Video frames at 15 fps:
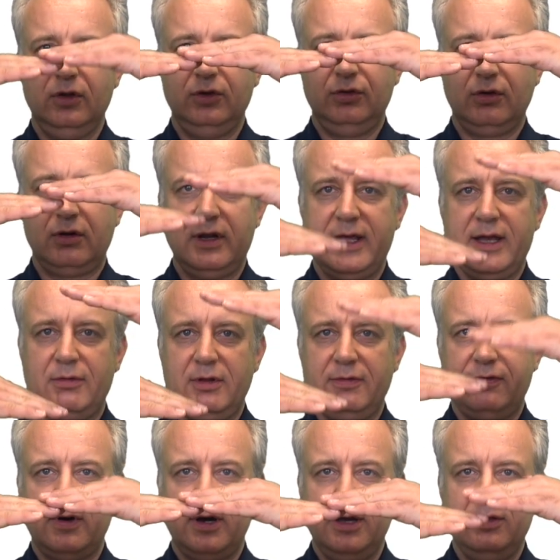to
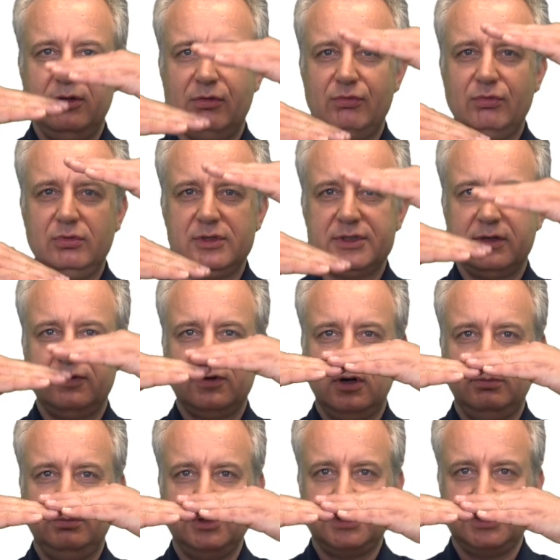clarify the rules of
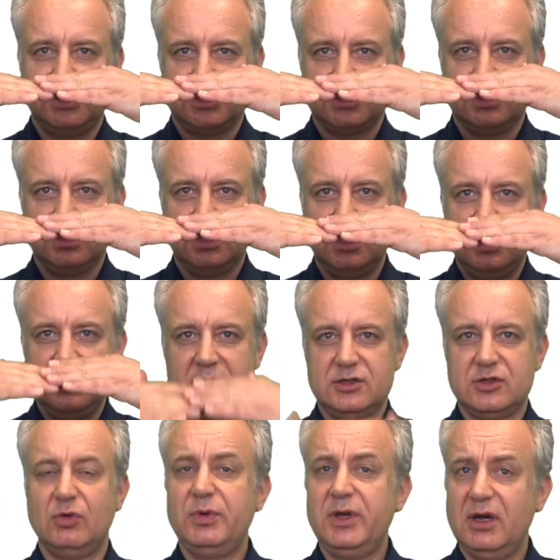composition.
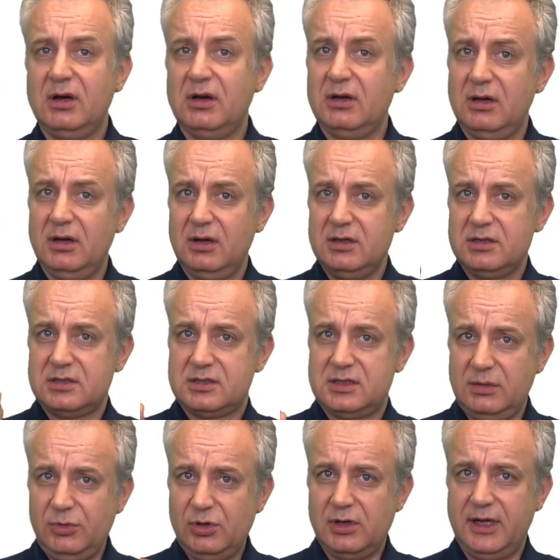So we are
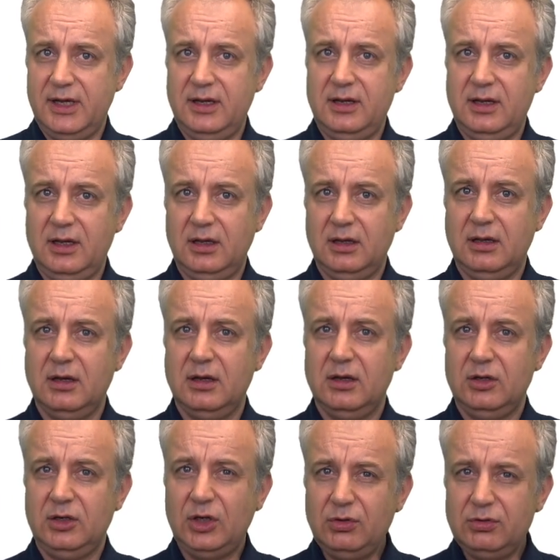simulating
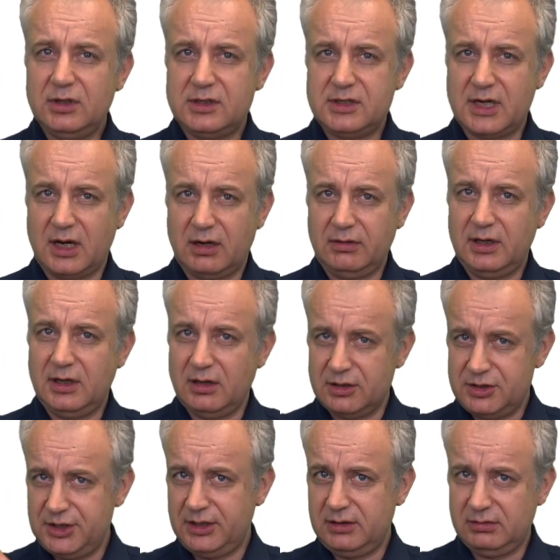unitary
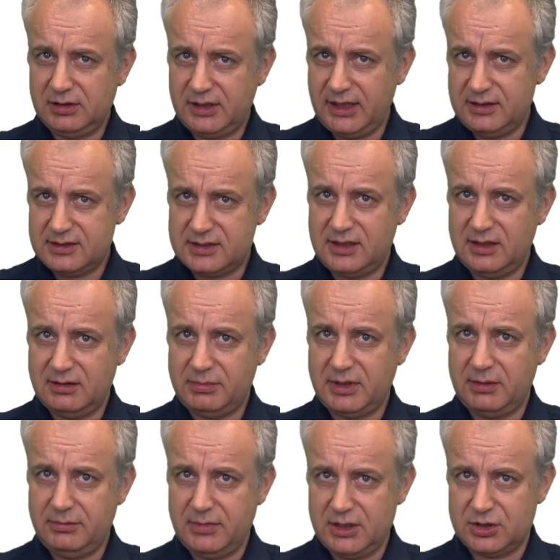logical gates here
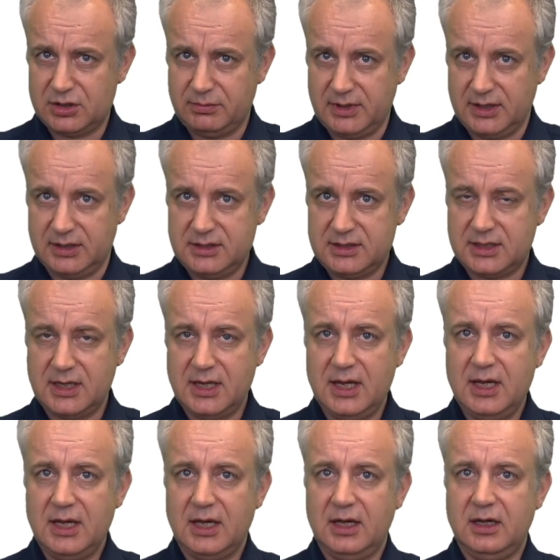by measurement,
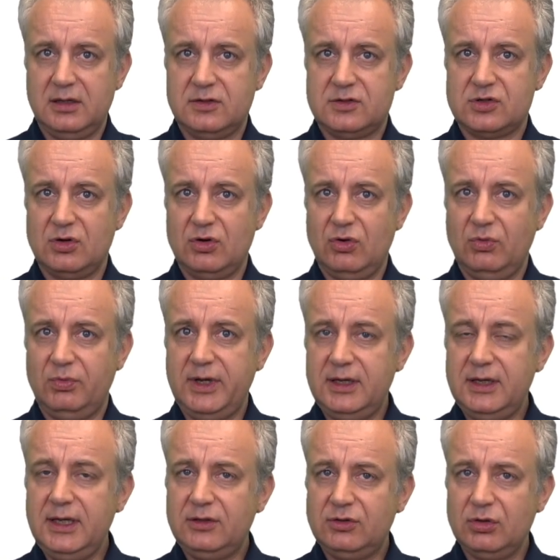and so we
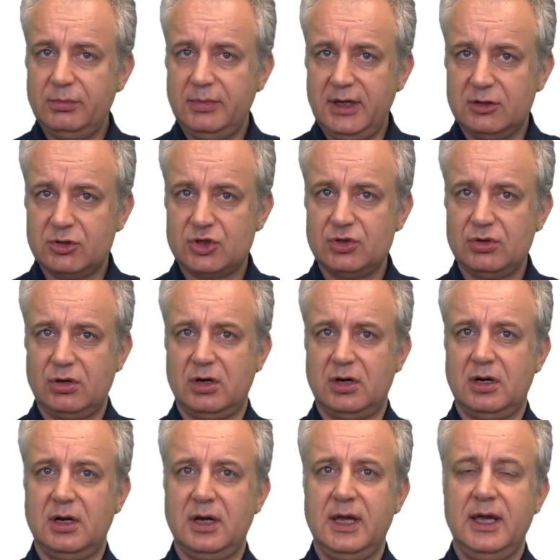need to make
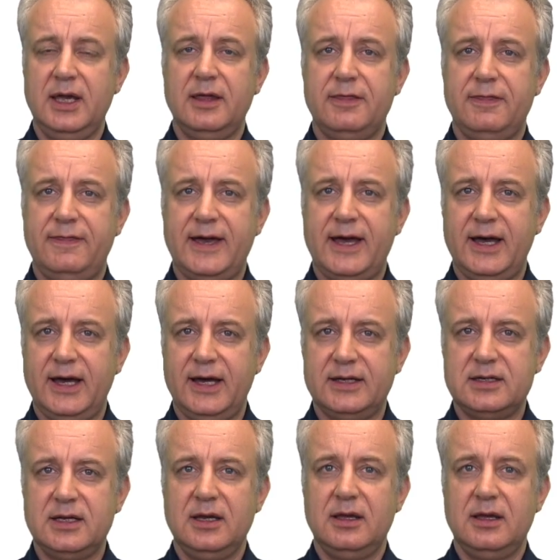sure
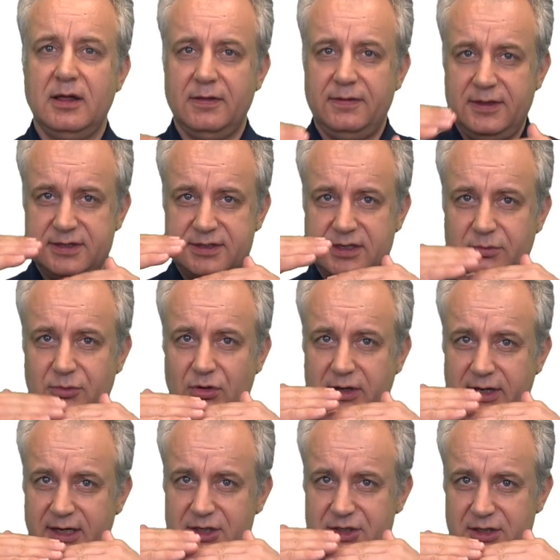that the
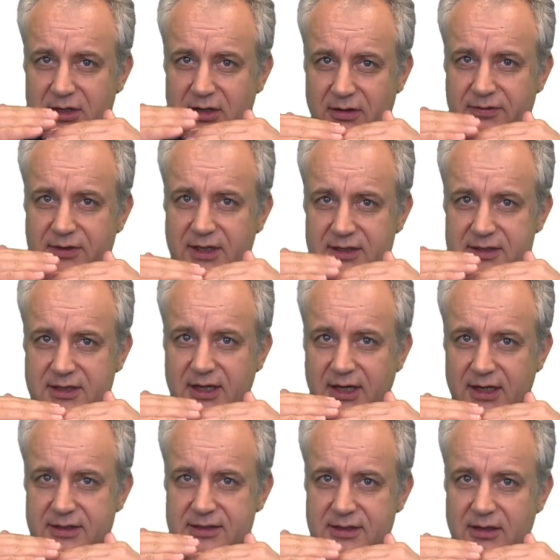simulation of these
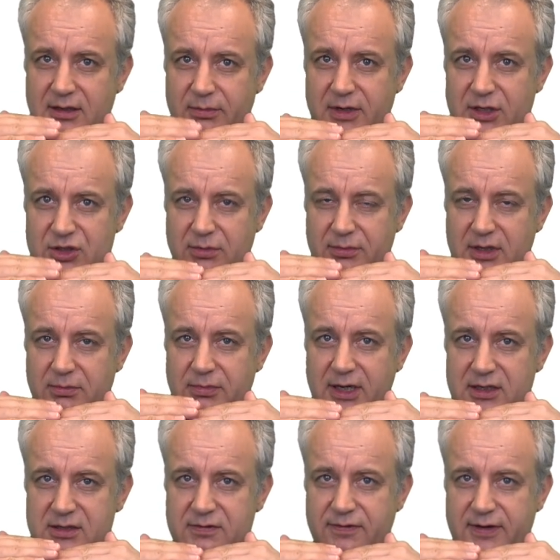gates in the
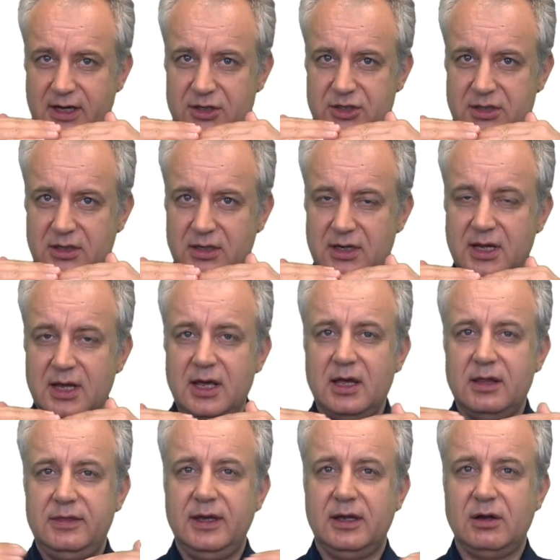measurement-based fashion,
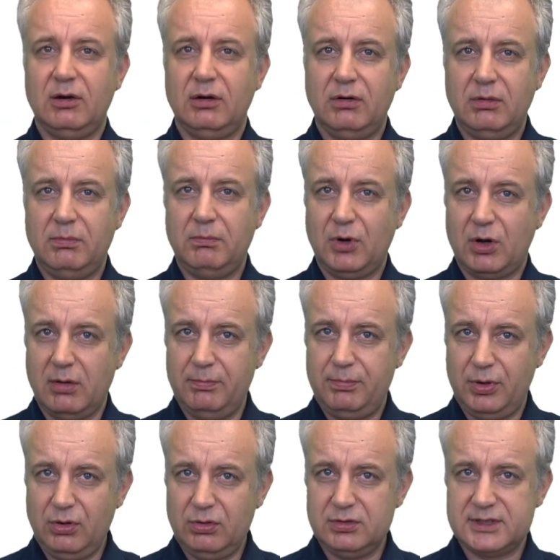they
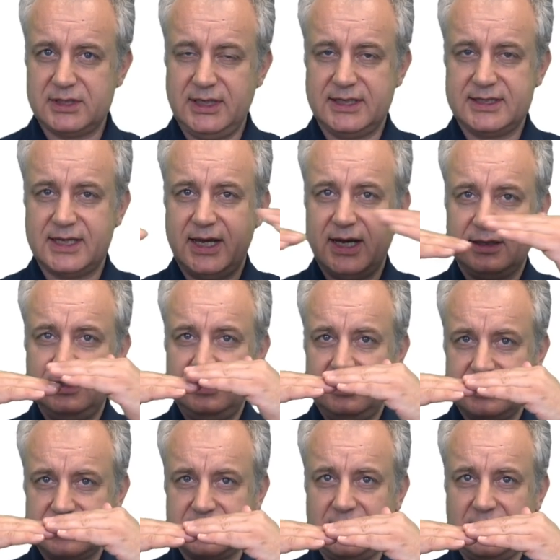compose in exactly
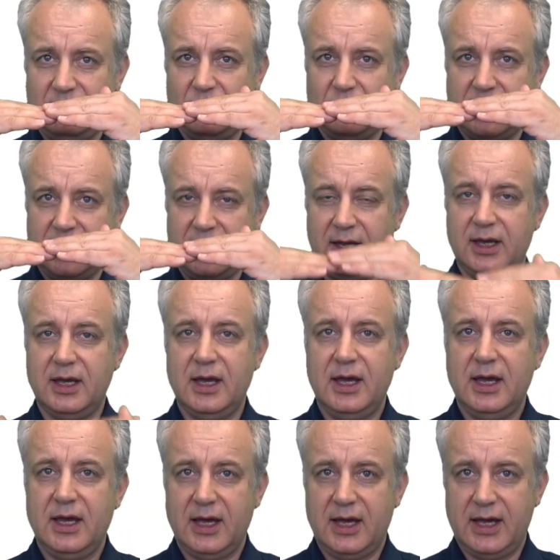the same way
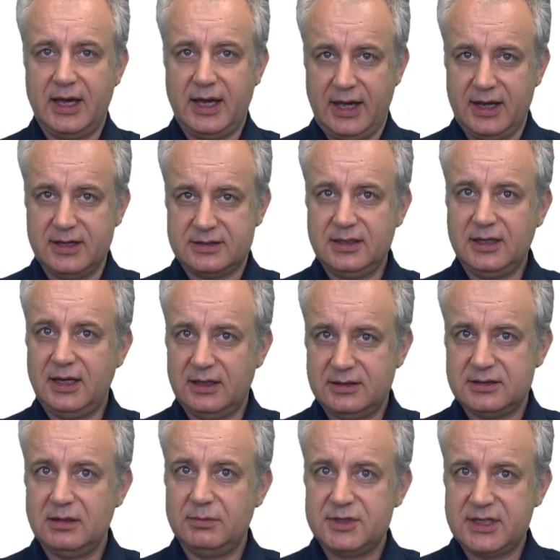as the
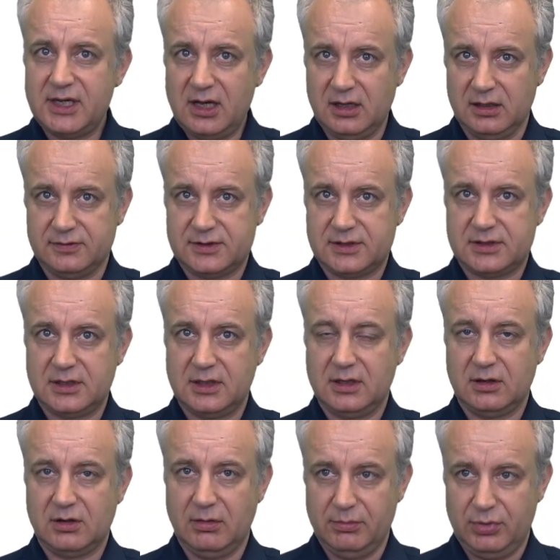gates themselves
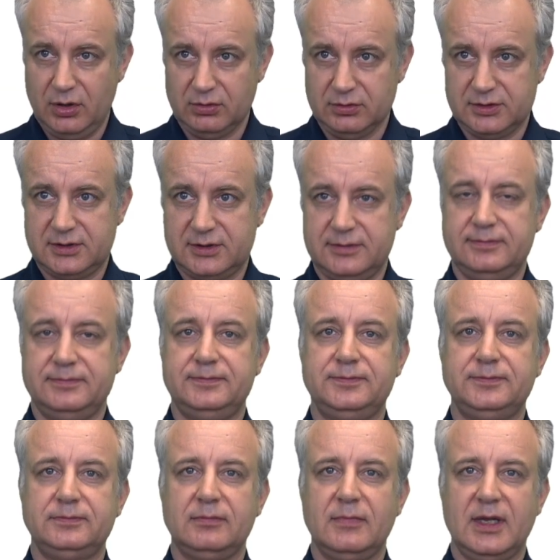compose.
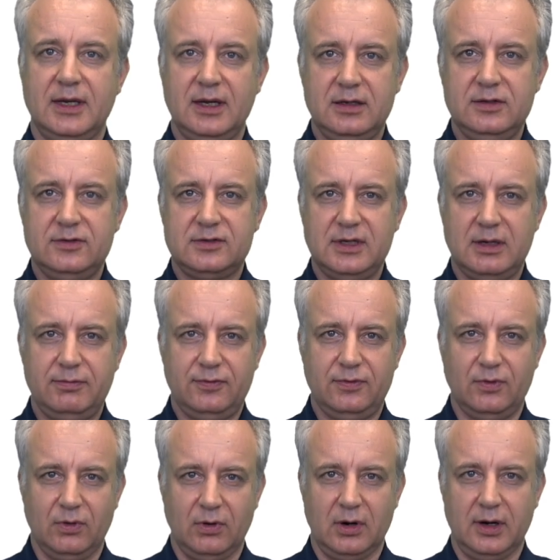That is step
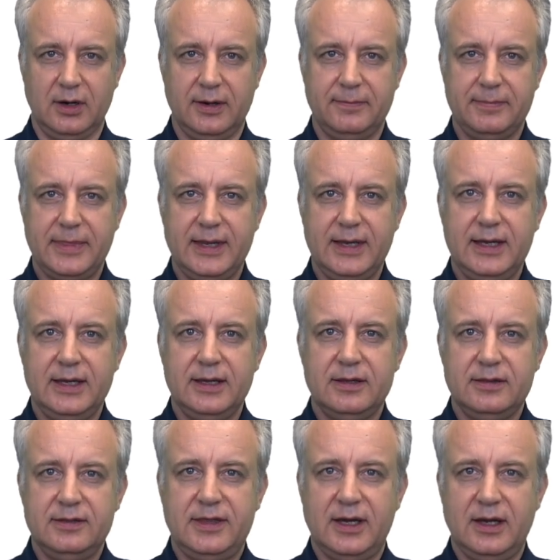4.
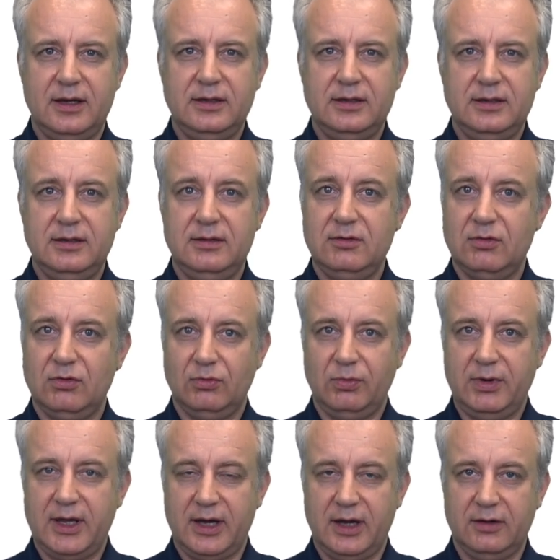Then
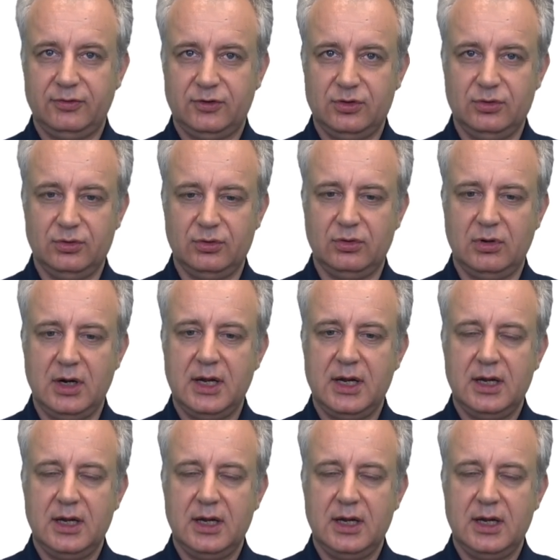we have to